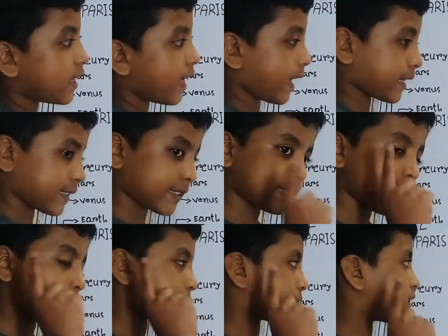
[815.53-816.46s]

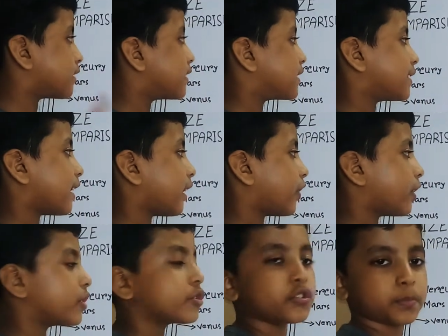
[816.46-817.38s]
except
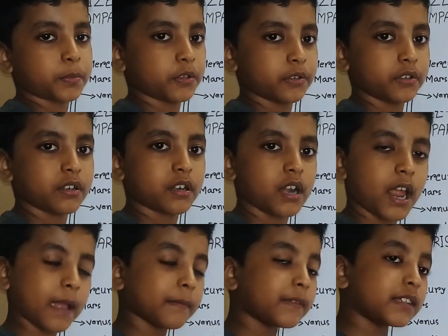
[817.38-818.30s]
Saturn and Jupiter.
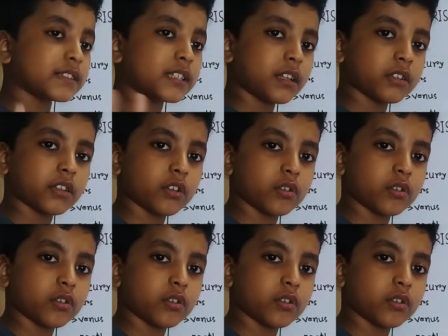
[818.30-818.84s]
I'm gonna tell